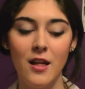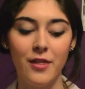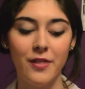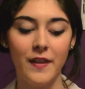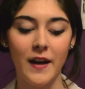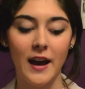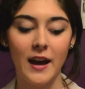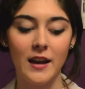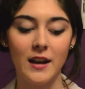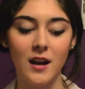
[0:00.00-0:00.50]

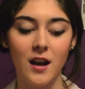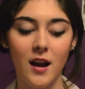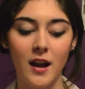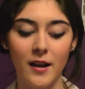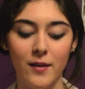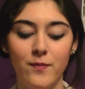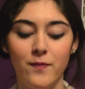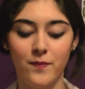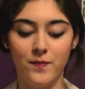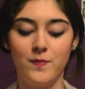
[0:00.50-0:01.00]
that
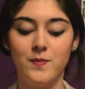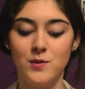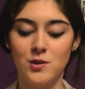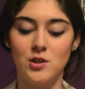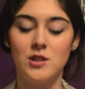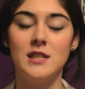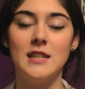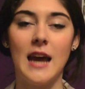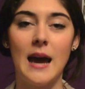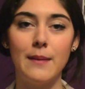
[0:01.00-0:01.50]
I
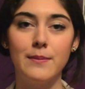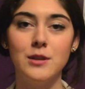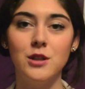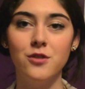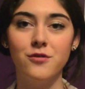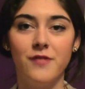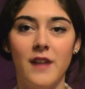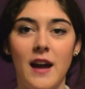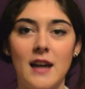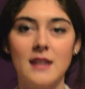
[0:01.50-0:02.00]
stabbed too
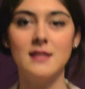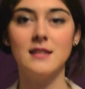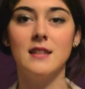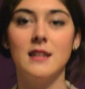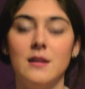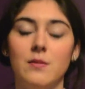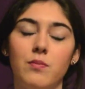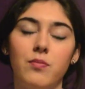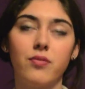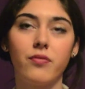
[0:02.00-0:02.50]
fast and
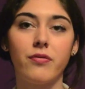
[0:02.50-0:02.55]
it